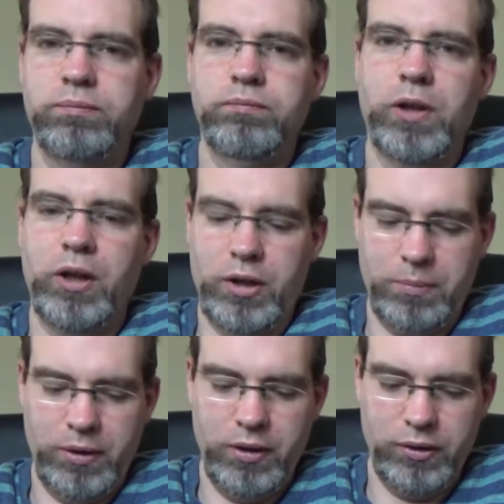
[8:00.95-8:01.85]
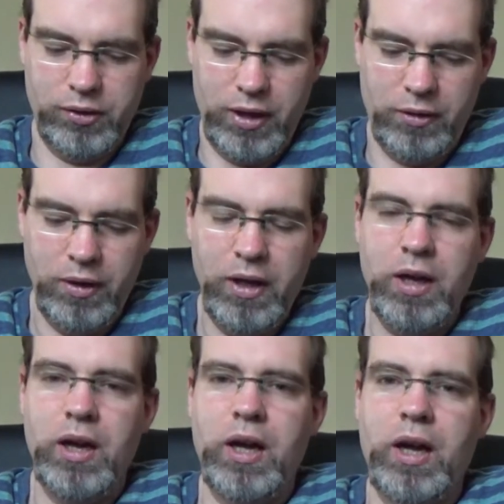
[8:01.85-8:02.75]
well, a couple years now.
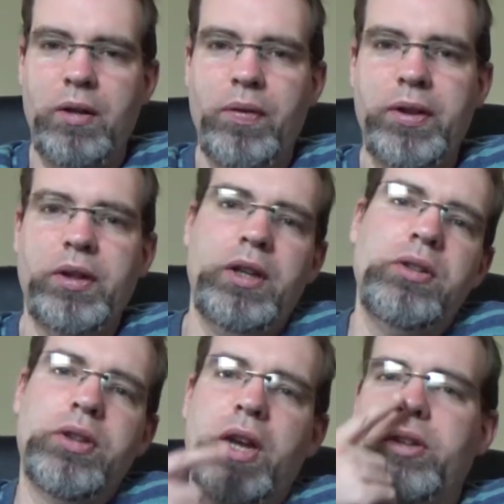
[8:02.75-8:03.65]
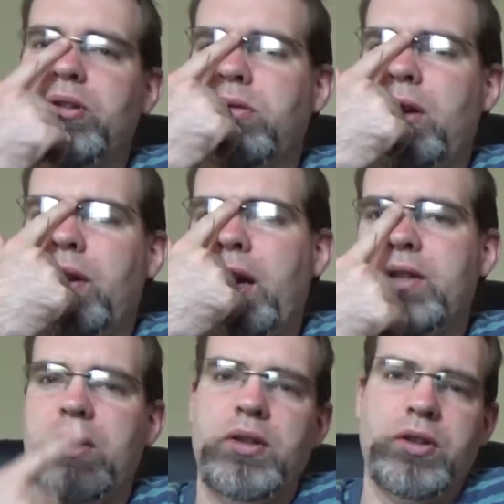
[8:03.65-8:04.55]
In late 2012 I
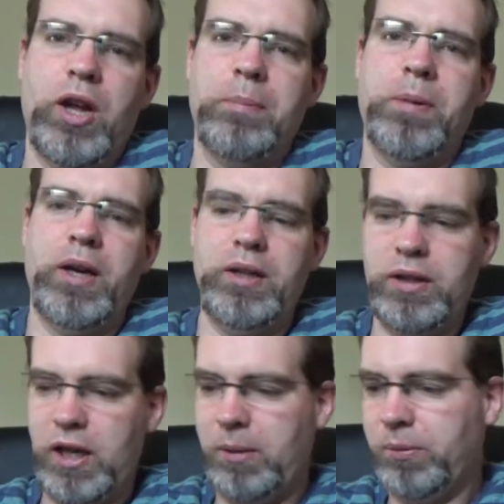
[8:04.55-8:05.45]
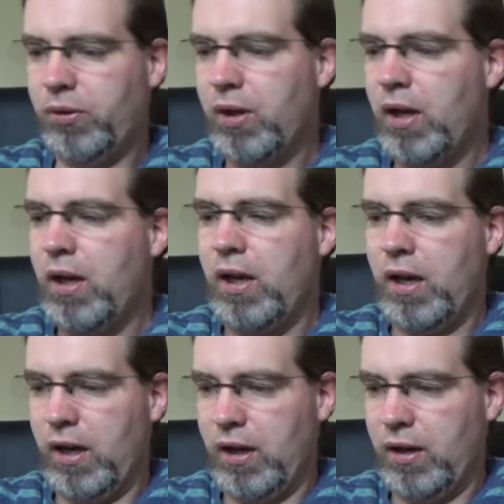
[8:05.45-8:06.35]
actually just stopped buying tapes,
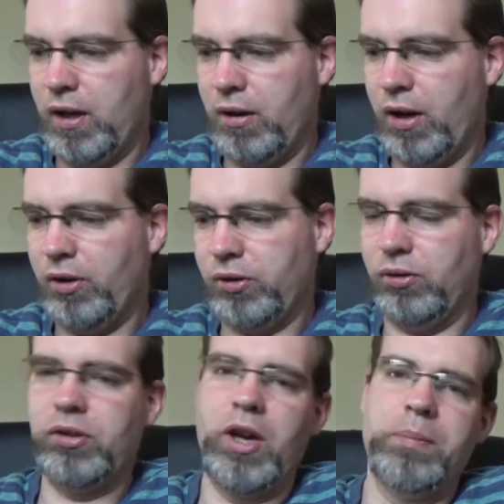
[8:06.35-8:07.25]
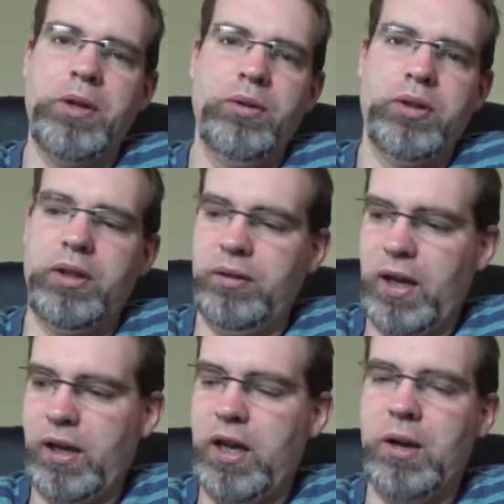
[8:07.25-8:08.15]
and I also stopped using
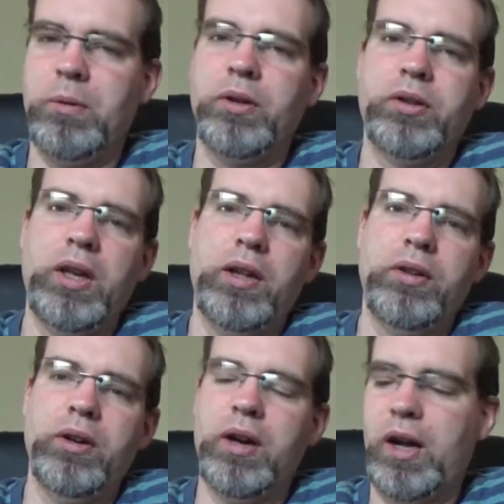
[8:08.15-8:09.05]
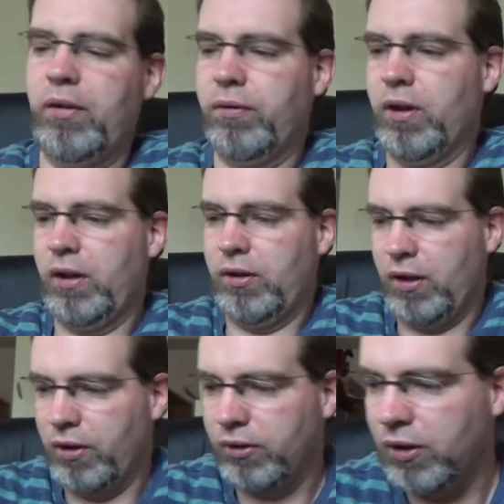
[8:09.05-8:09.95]
that camera altogether for anything
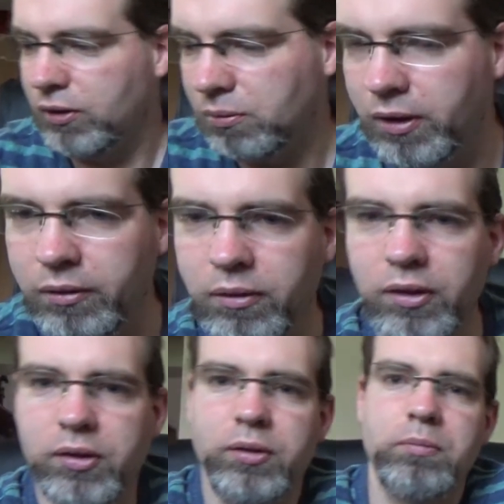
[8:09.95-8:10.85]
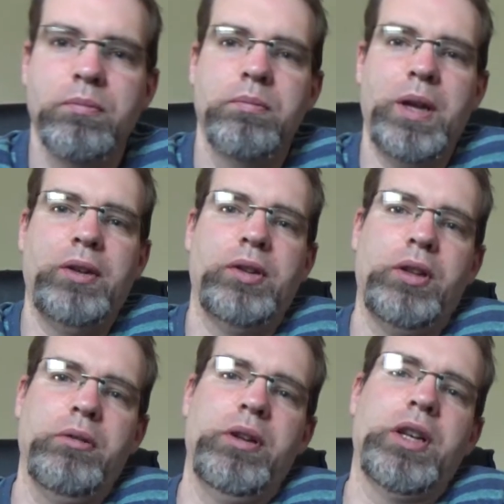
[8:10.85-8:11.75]
else. This one was
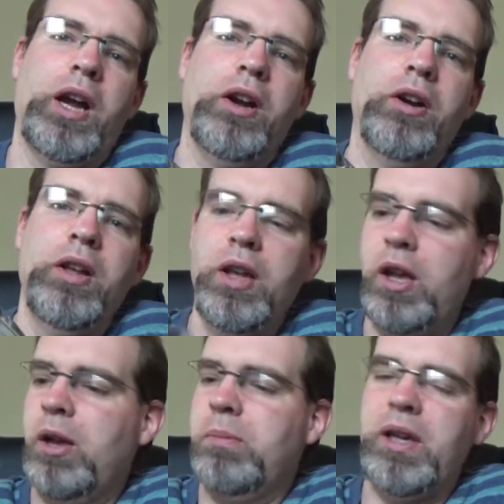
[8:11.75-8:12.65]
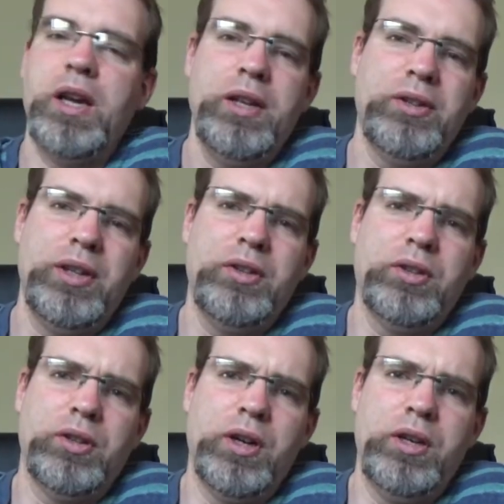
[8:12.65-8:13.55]
basically retired because it had
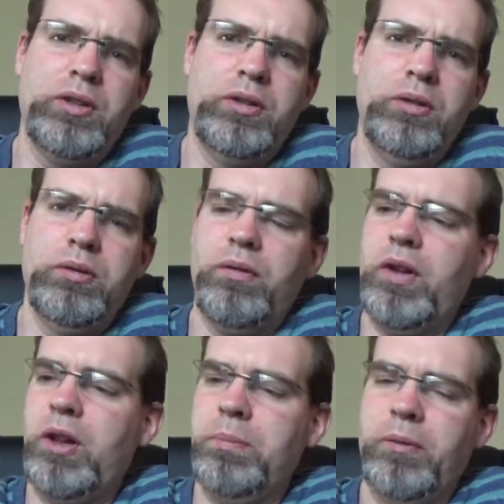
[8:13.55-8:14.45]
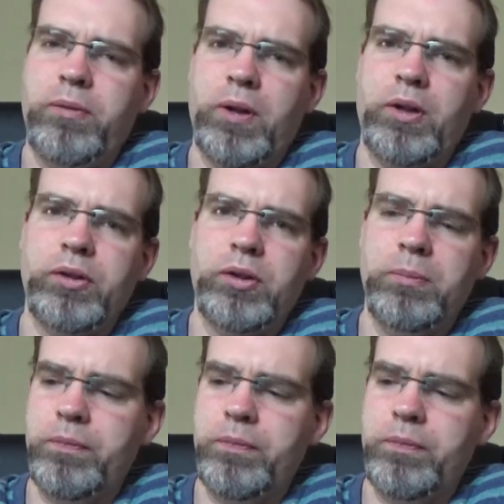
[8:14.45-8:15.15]
started to develop a fault.